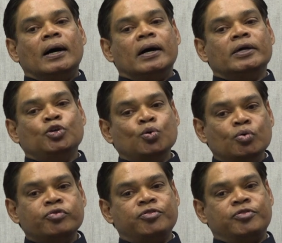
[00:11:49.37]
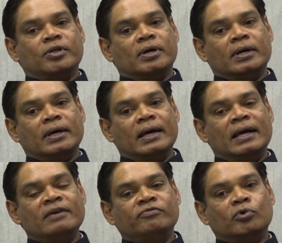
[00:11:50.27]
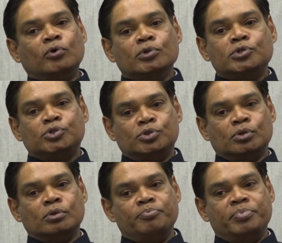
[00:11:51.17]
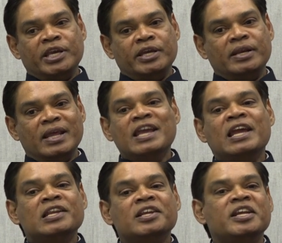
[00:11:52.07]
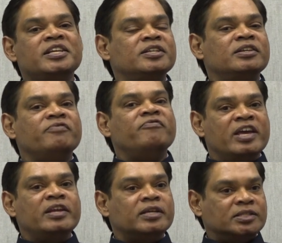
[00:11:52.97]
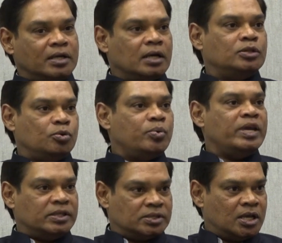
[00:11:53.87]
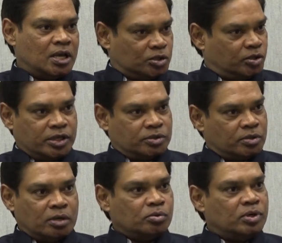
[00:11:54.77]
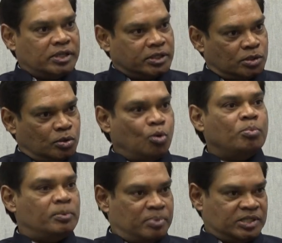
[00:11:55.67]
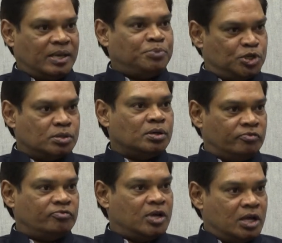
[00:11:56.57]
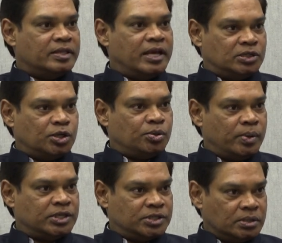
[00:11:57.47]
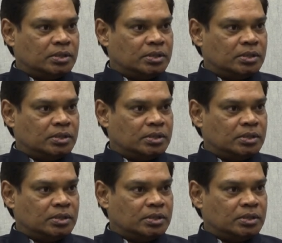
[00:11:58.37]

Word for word: Youth have also been alienated in various other ways. So there's not only this global perception of their situation,